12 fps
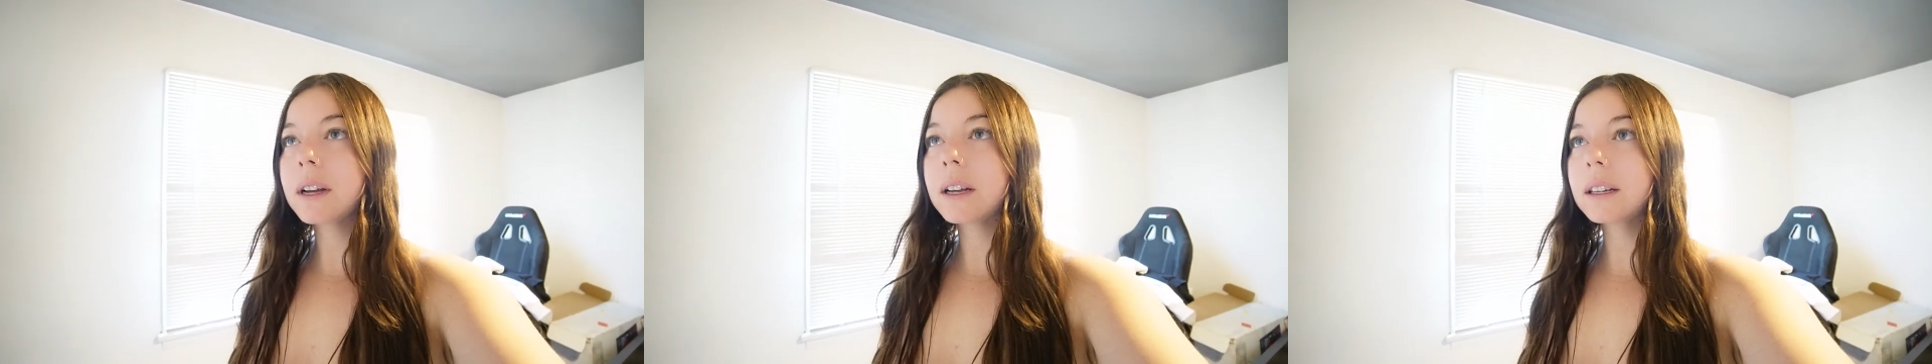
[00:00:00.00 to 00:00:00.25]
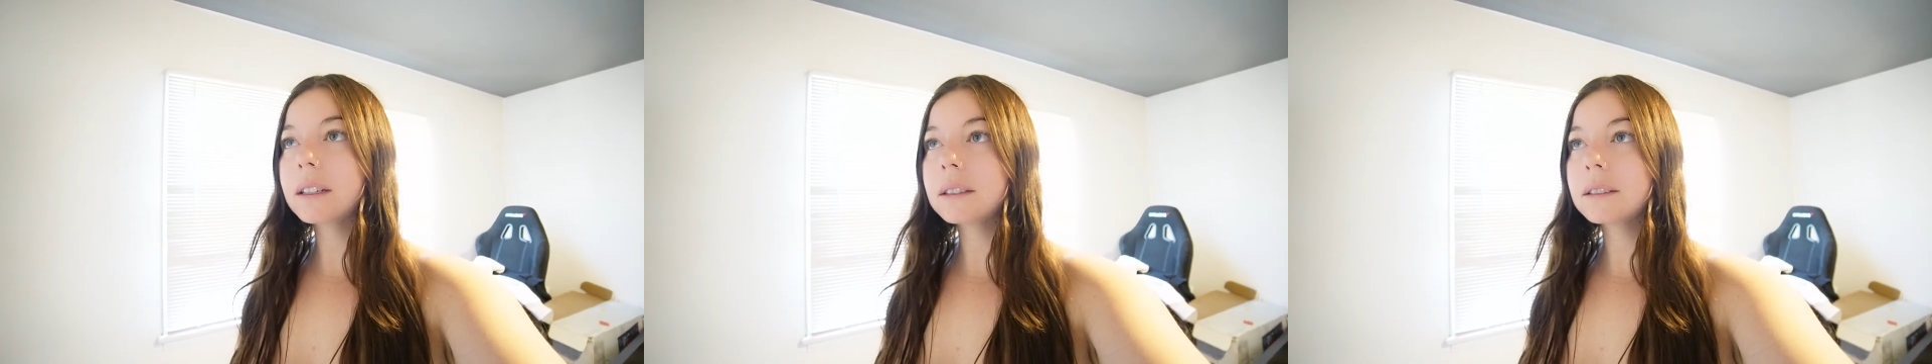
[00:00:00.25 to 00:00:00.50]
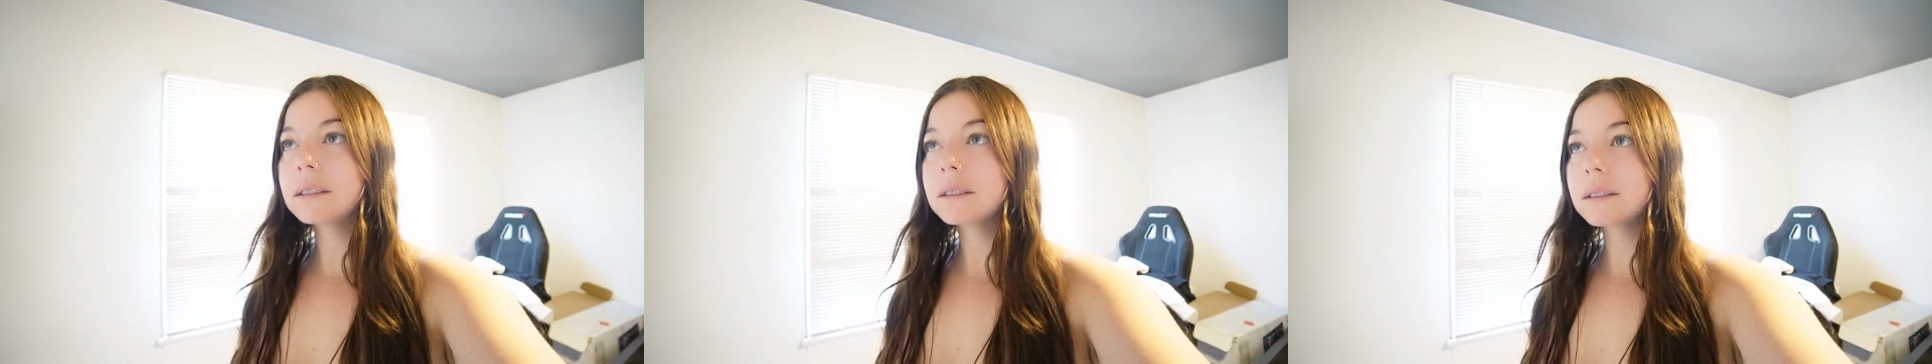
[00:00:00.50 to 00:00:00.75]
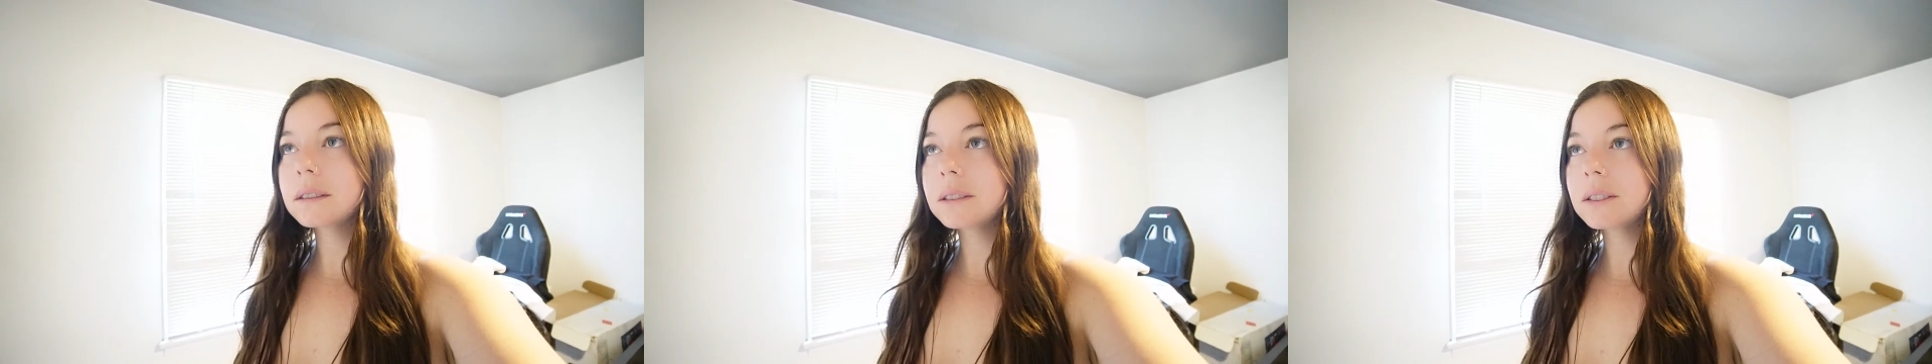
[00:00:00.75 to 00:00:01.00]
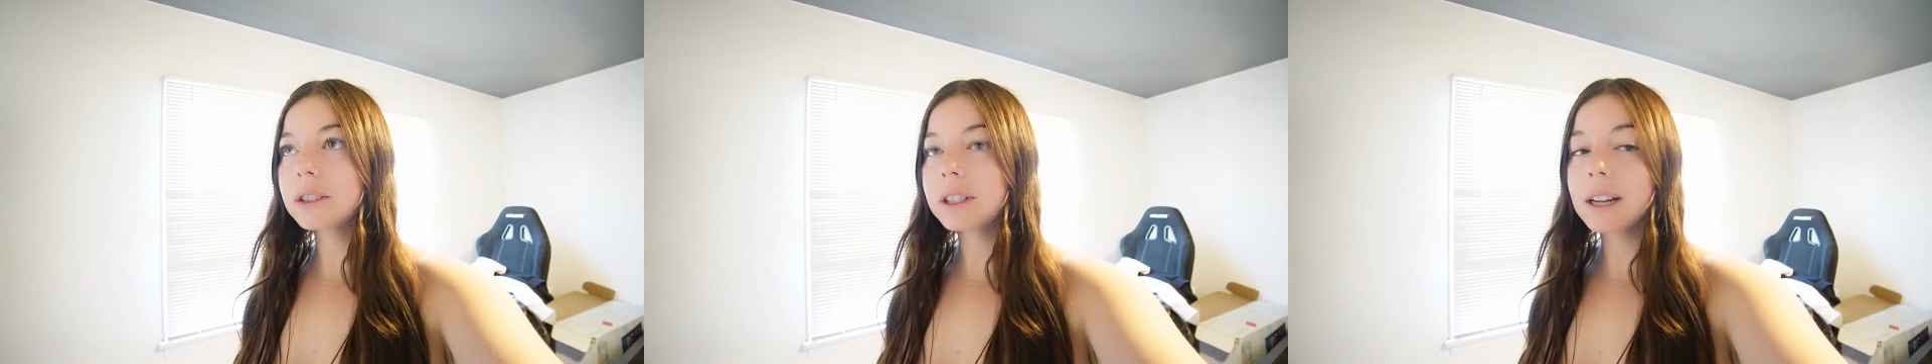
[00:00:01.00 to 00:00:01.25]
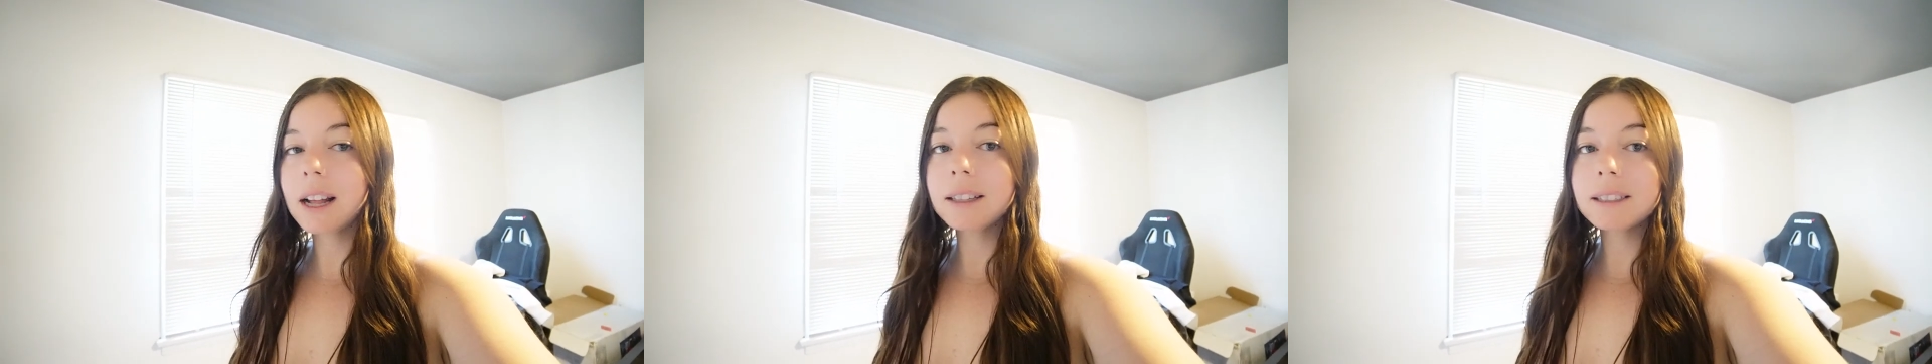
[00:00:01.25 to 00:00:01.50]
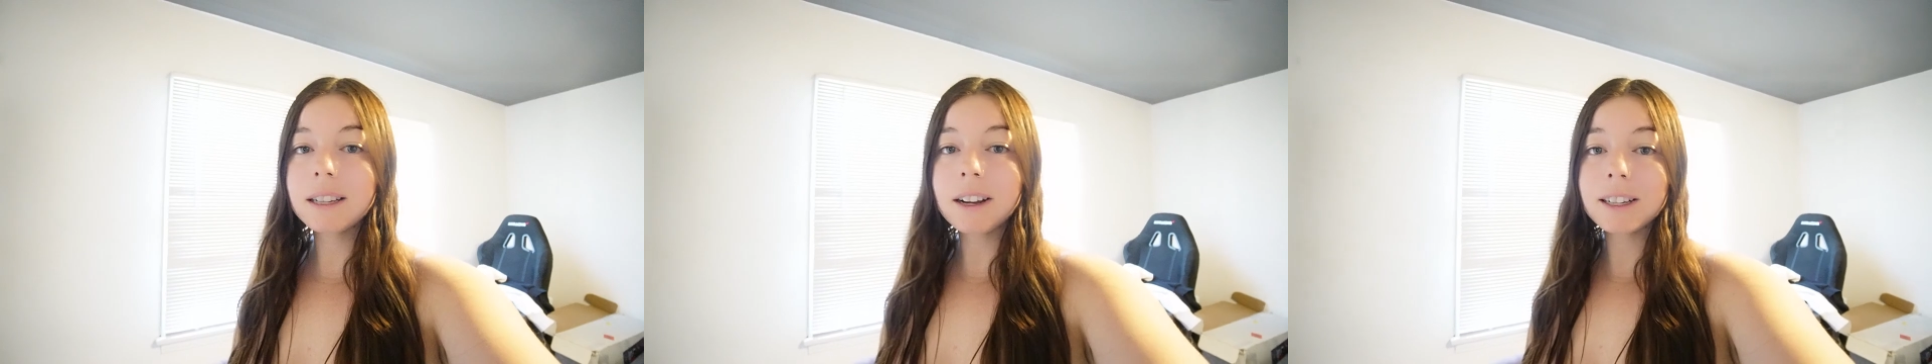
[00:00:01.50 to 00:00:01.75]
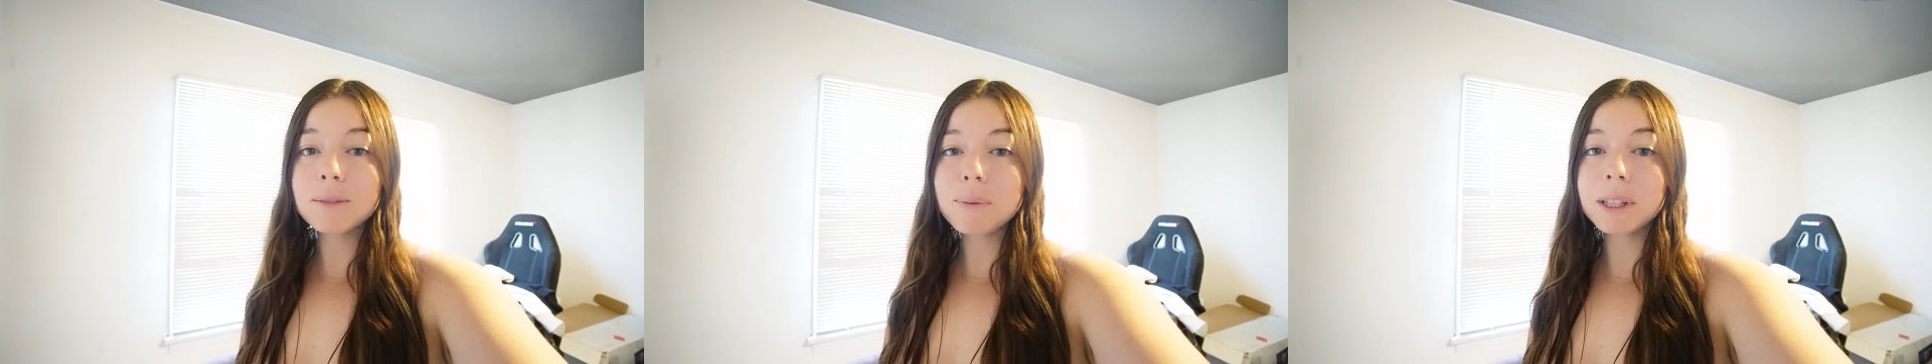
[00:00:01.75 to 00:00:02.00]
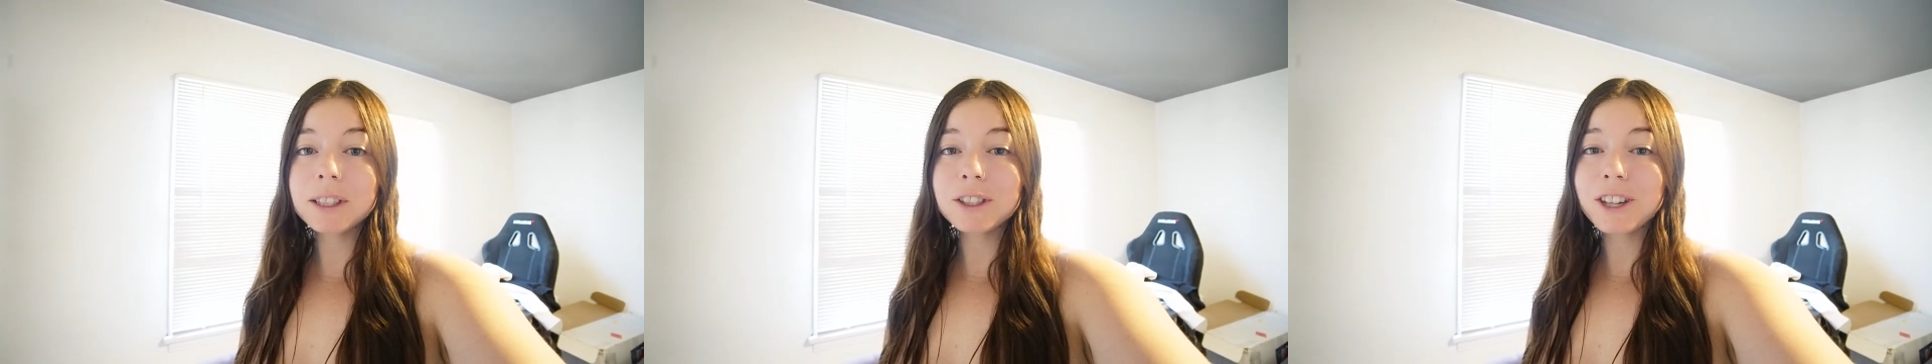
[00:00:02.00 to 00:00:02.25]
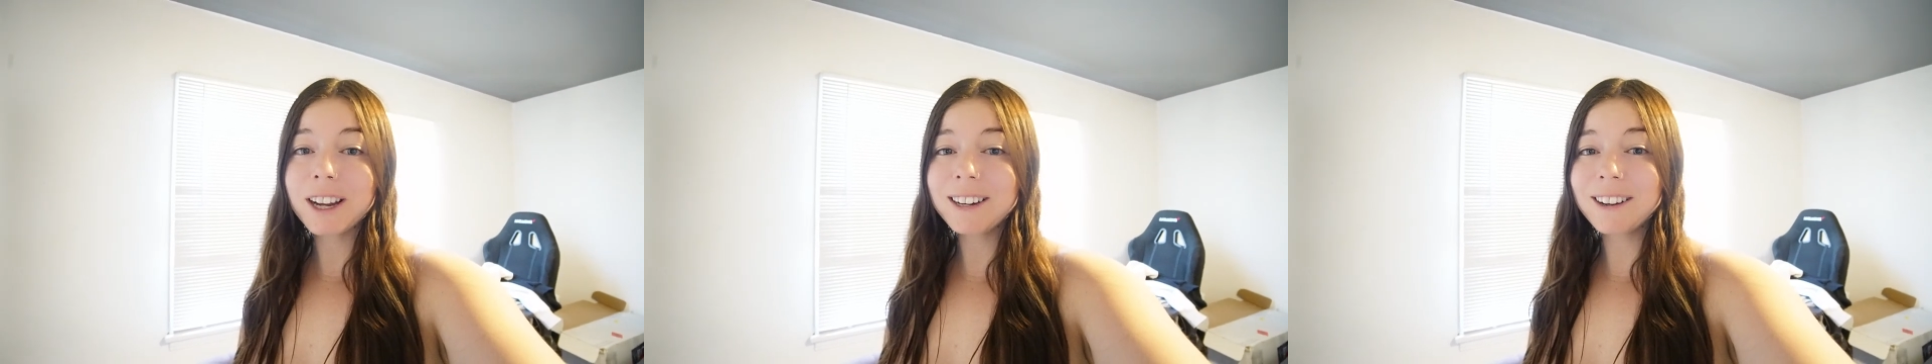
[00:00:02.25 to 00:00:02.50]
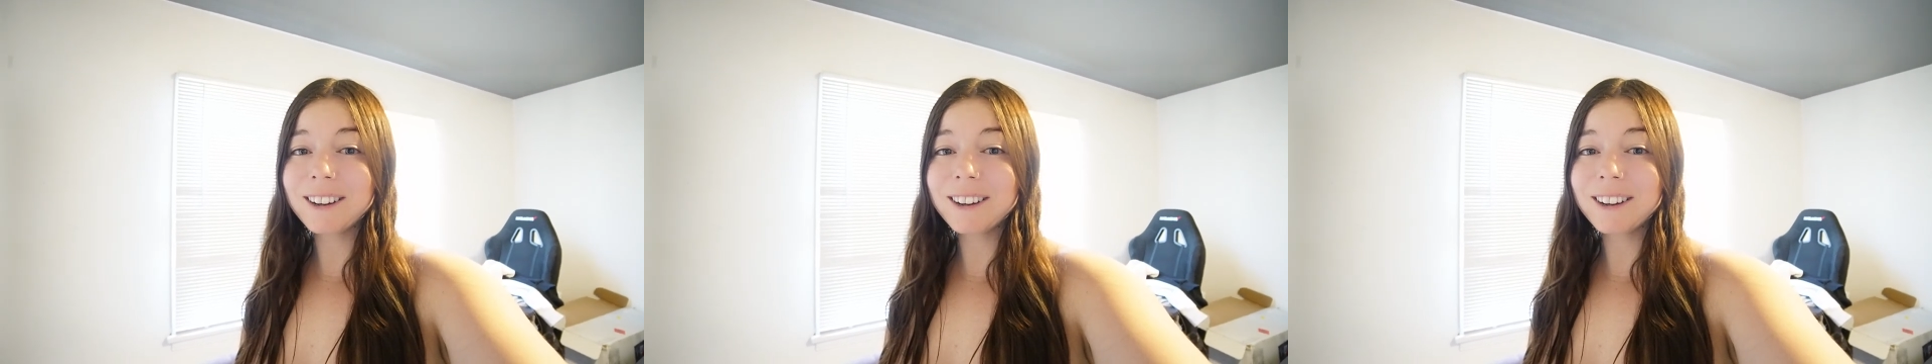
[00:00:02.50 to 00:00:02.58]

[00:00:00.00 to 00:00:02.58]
but shit, at least I got to put the chain